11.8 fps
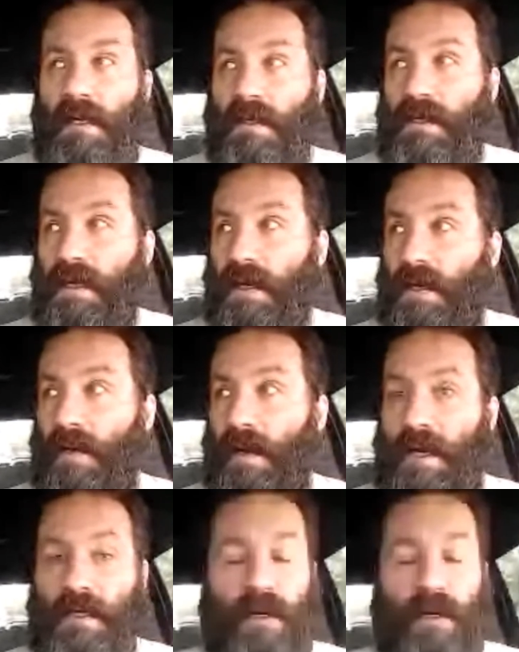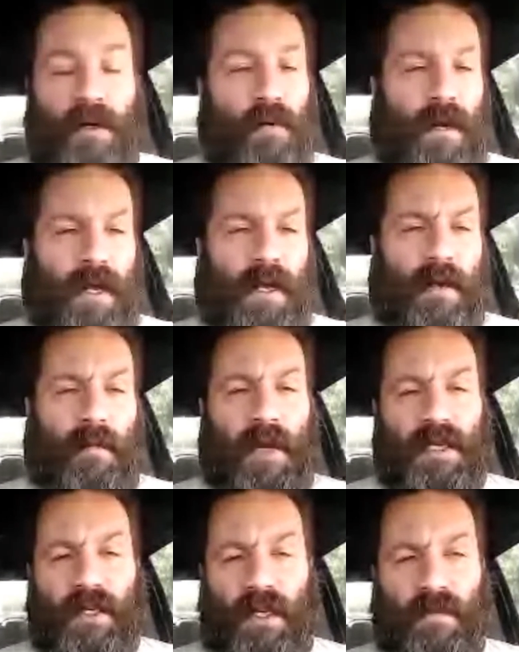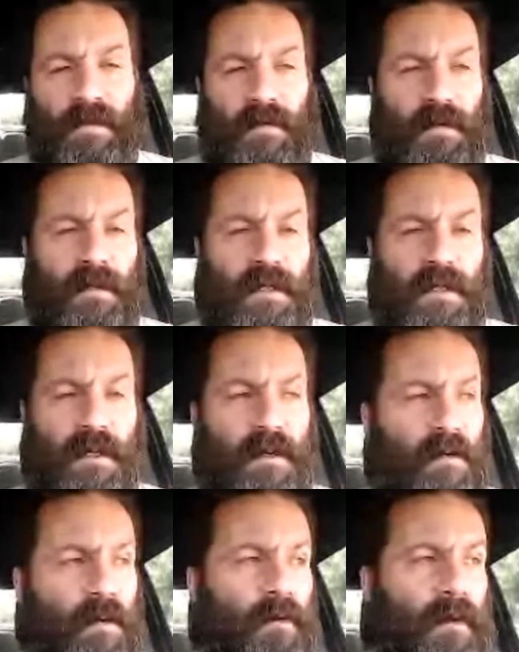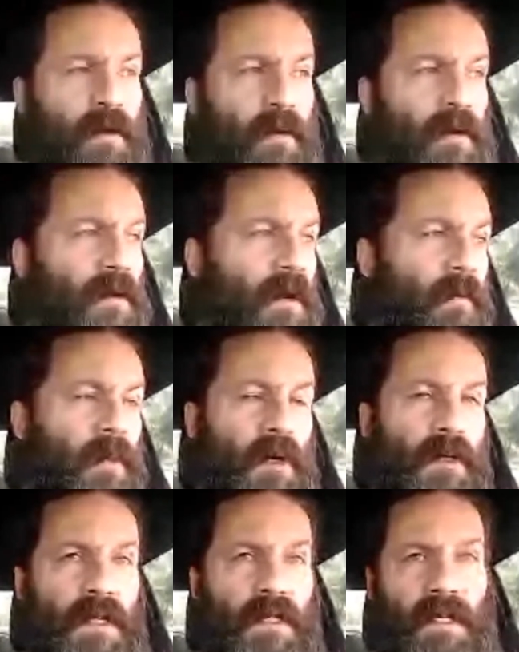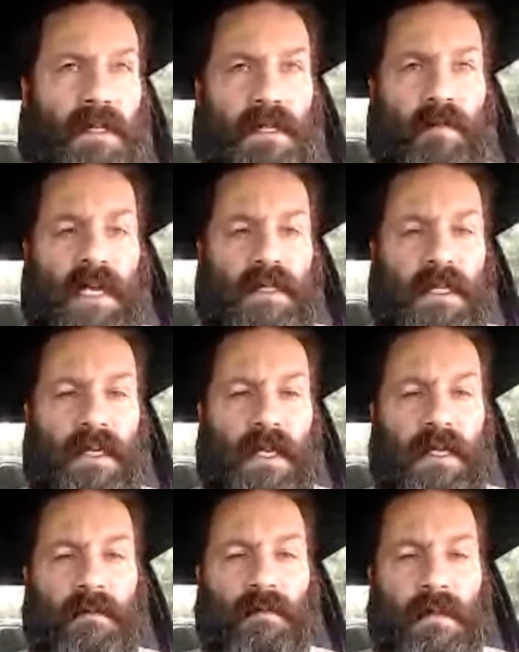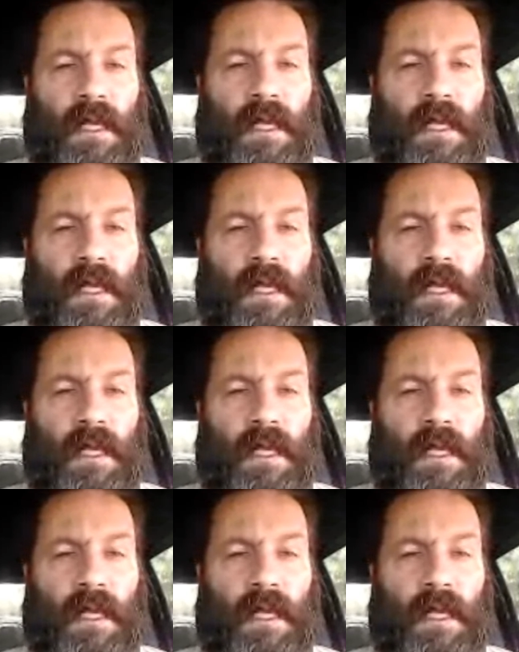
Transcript: So I know myself and Rudy Soto, we recorded our portions of the debate today.